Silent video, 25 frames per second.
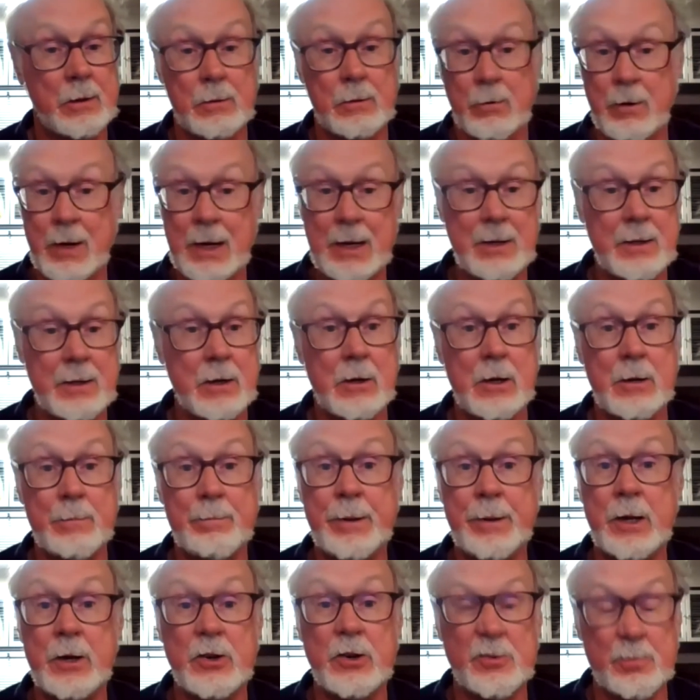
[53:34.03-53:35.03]
right there
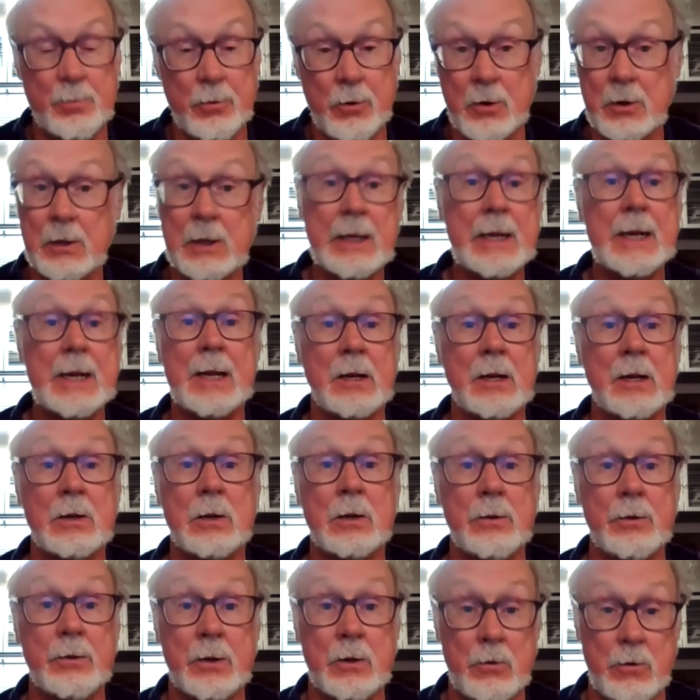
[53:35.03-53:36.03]
at Petersburg leading
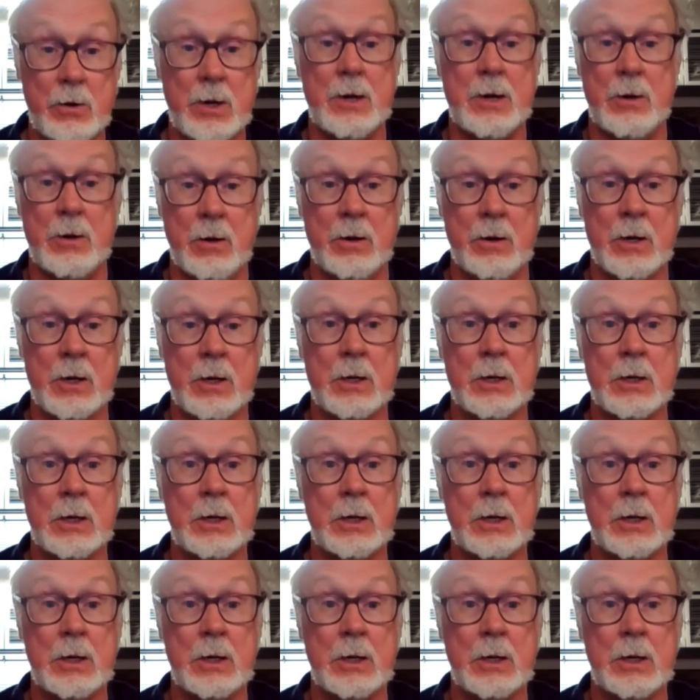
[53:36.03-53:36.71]
to the crater.